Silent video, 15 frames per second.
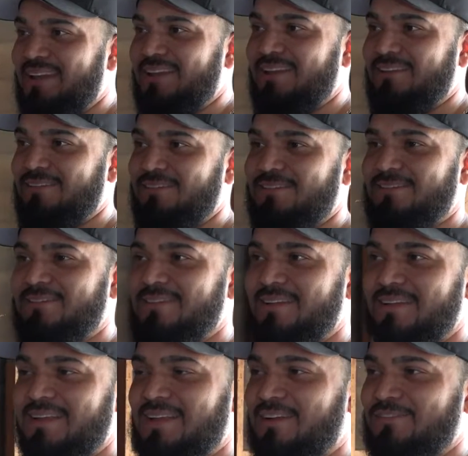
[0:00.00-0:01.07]
it. So
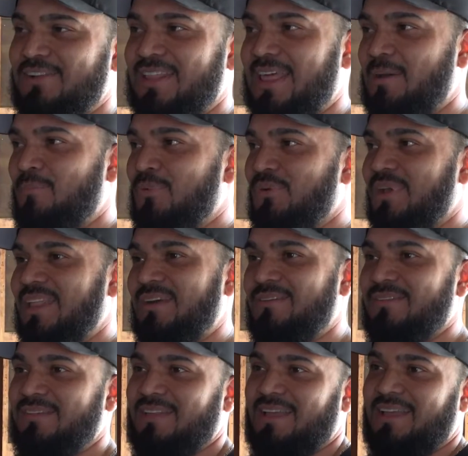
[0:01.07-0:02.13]
after that point, I
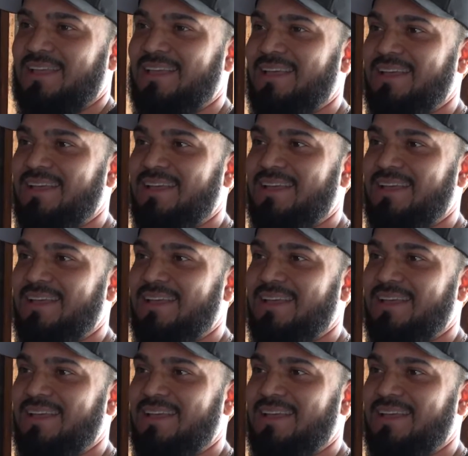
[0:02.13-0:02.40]
was like,